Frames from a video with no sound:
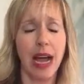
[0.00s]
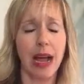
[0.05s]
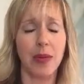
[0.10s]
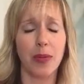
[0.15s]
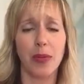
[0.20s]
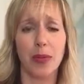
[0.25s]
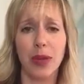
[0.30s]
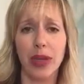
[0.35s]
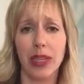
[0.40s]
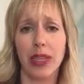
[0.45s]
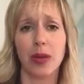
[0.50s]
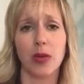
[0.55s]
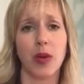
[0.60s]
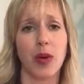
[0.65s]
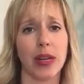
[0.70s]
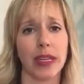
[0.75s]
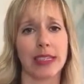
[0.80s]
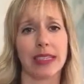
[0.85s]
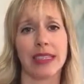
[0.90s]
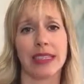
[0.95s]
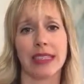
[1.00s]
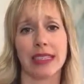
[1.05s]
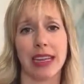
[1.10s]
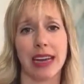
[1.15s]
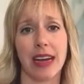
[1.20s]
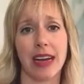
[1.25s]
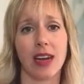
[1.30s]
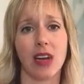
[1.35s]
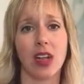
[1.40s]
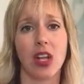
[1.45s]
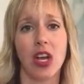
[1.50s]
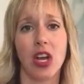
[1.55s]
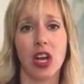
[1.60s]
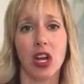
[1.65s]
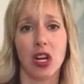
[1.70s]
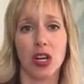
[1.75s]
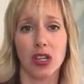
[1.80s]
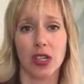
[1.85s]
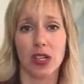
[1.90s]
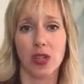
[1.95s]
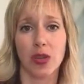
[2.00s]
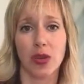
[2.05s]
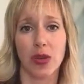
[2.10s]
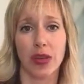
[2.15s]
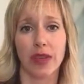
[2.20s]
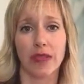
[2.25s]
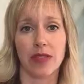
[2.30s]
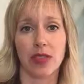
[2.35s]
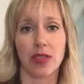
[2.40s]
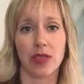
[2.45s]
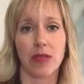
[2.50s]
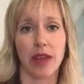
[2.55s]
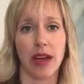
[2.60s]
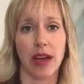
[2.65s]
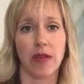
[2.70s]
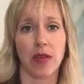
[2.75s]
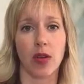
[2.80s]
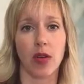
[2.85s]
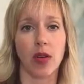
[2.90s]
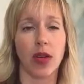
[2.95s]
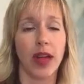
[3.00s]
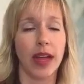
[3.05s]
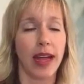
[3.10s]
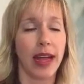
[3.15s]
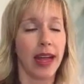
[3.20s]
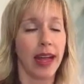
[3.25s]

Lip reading: I really wanted to tell her story of survival.